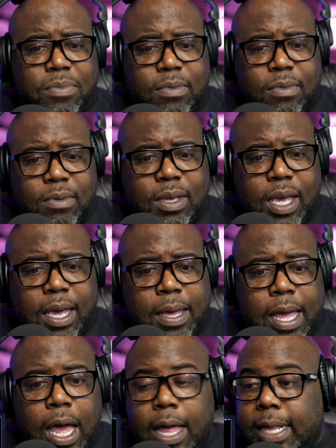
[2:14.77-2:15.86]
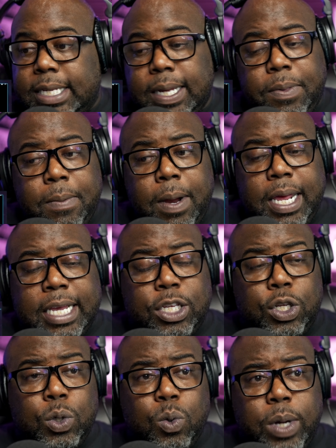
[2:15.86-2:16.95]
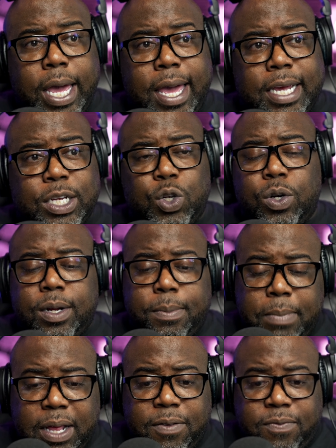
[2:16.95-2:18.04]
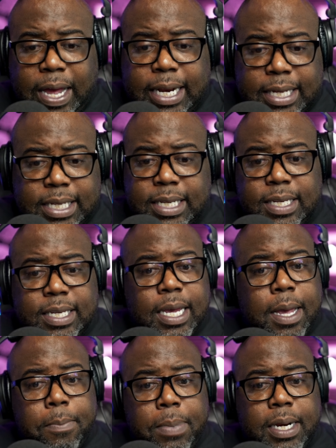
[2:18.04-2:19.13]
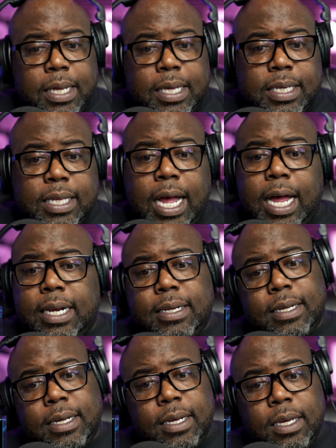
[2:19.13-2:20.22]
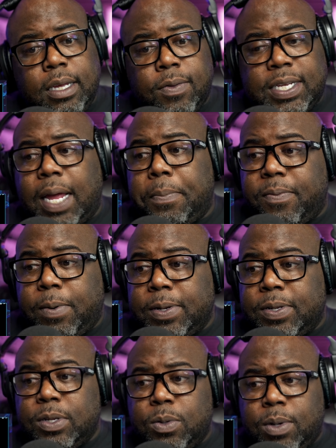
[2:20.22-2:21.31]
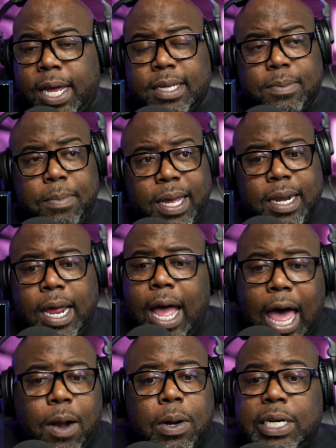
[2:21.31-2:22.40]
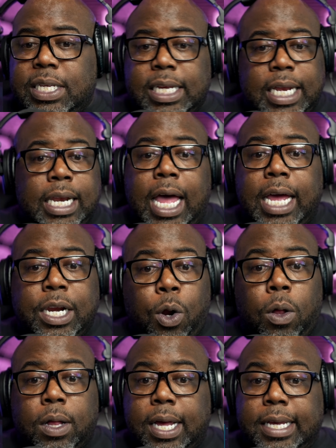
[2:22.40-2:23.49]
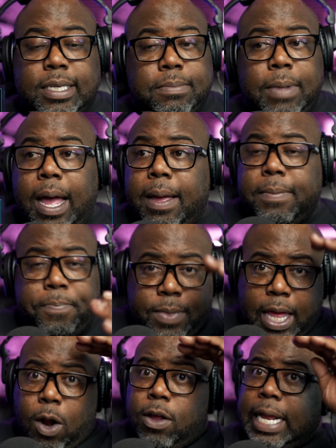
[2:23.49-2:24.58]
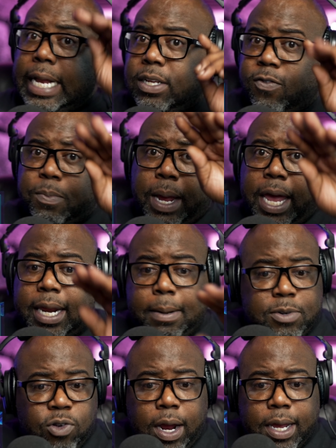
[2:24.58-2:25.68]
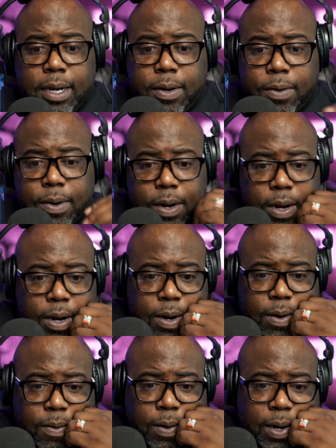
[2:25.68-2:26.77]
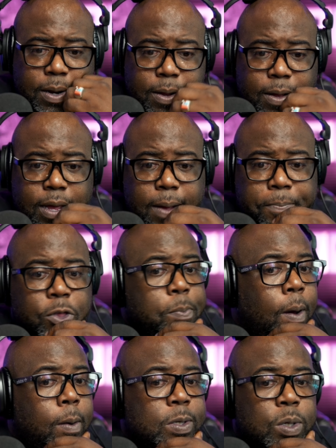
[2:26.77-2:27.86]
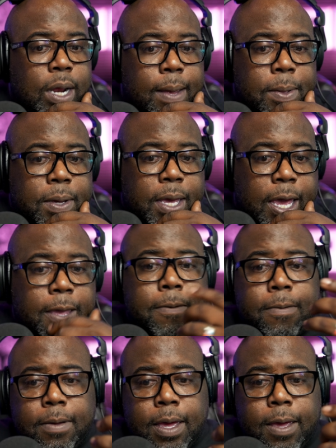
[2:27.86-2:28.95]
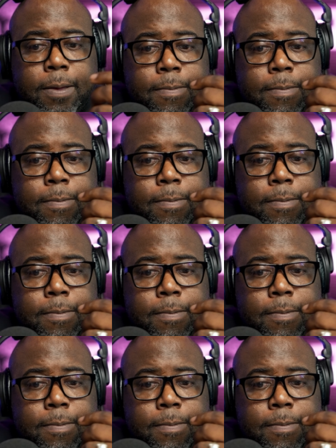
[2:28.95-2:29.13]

Okay. Uh, something about he has two extra male phalluses, but he's not, you know, the type of person who likes men. I don't understand that line at all, guys. I, that oh, That's over my head. I'm trying here. All right. Um, you post on MLK. Okay.